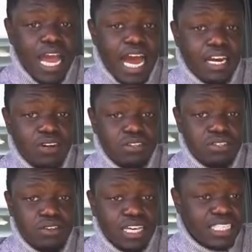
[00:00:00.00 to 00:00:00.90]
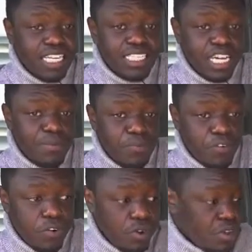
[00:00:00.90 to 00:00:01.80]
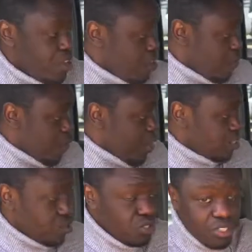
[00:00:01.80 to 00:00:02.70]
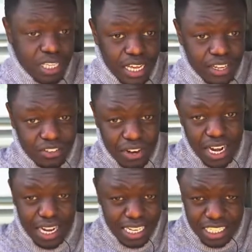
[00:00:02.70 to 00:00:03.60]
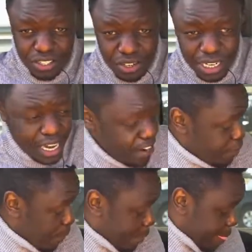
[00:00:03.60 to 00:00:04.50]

and also, as I said before, if you want to use the trunk and it's not enough,